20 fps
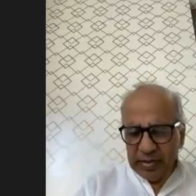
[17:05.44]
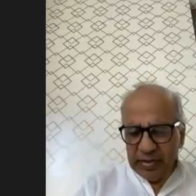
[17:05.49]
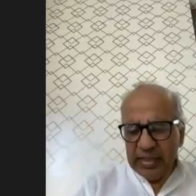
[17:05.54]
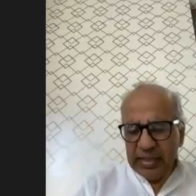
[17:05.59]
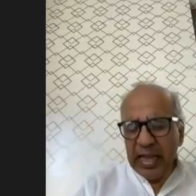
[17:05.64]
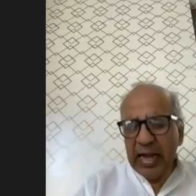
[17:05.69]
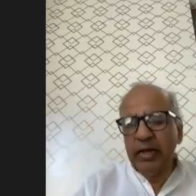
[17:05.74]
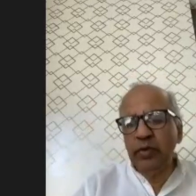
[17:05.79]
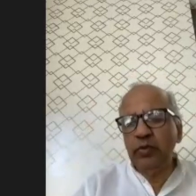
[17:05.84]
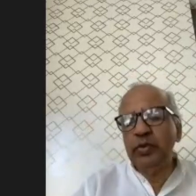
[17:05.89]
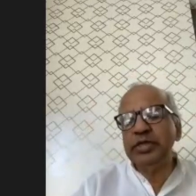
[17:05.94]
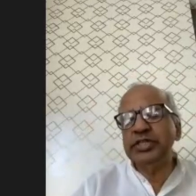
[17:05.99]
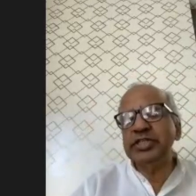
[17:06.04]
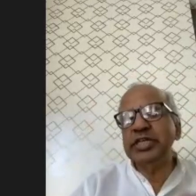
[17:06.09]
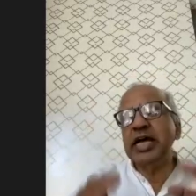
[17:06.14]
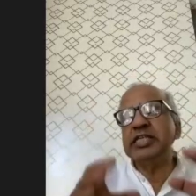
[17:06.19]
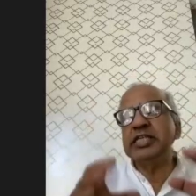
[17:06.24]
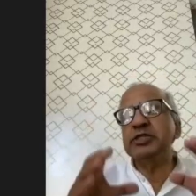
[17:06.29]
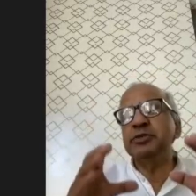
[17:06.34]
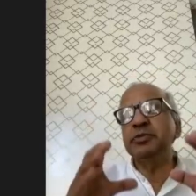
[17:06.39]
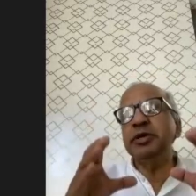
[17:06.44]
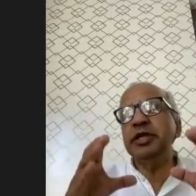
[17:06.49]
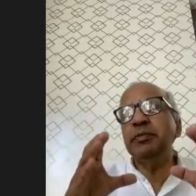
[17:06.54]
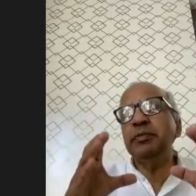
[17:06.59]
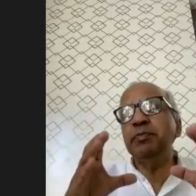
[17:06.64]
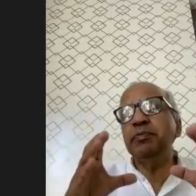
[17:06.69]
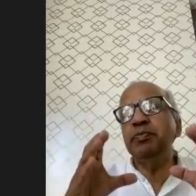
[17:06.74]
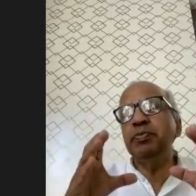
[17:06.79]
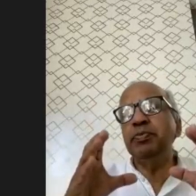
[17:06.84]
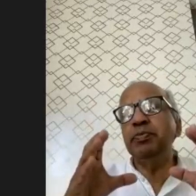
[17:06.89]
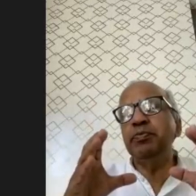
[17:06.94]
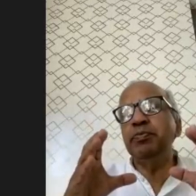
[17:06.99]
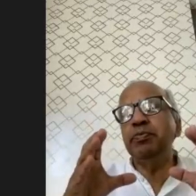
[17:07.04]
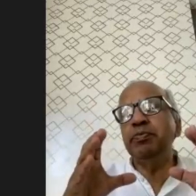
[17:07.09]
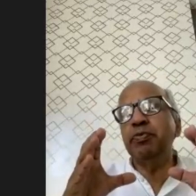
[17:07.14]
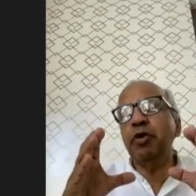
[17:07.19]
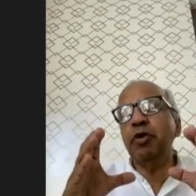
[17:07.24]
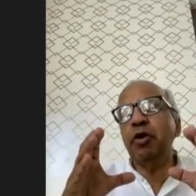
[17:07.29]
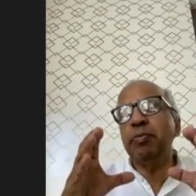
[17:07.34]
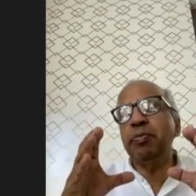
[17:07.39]
that which has been
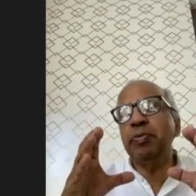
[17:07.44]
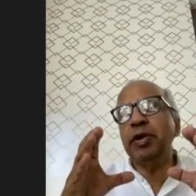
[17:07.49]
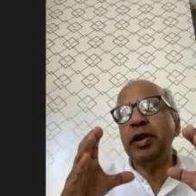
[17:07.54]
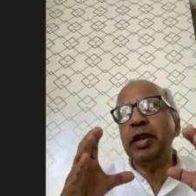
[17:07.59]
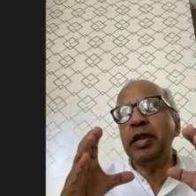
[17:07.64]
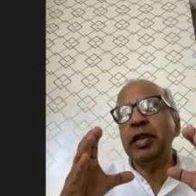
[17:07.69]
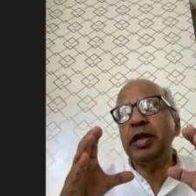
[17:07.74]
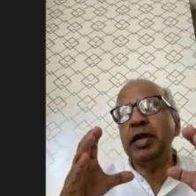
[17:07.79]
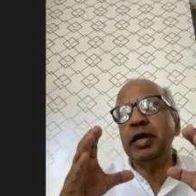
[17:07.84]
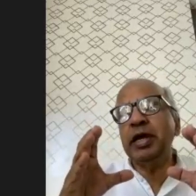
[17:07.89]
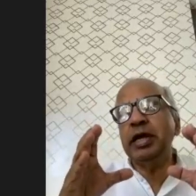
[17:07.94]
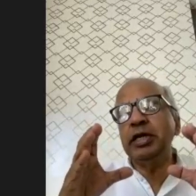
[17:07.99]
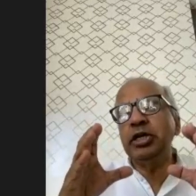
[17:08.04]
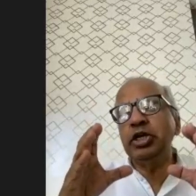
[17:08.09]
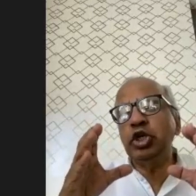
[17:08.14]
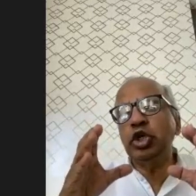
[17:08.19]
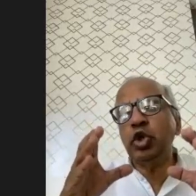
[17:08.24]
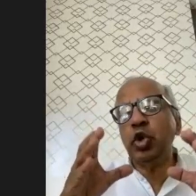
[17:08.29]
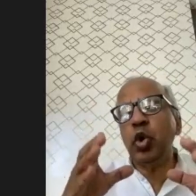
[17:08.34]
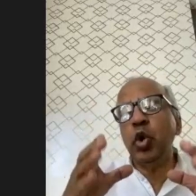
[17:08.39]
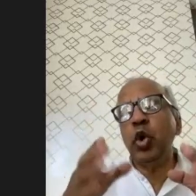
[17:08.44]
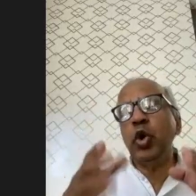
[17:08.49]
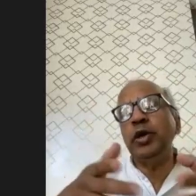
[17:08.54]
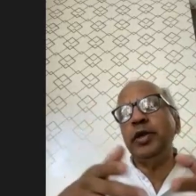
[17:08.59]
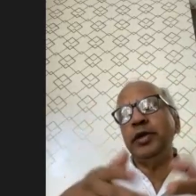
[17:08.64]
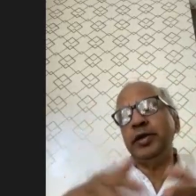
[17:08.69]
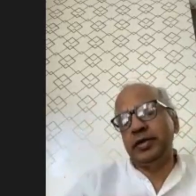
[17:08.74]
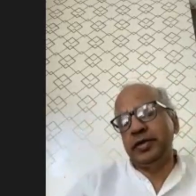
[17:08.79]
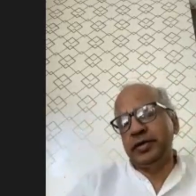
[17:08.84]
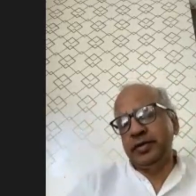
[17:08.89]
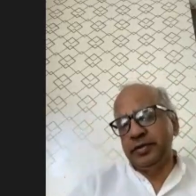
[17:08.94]
properly controlled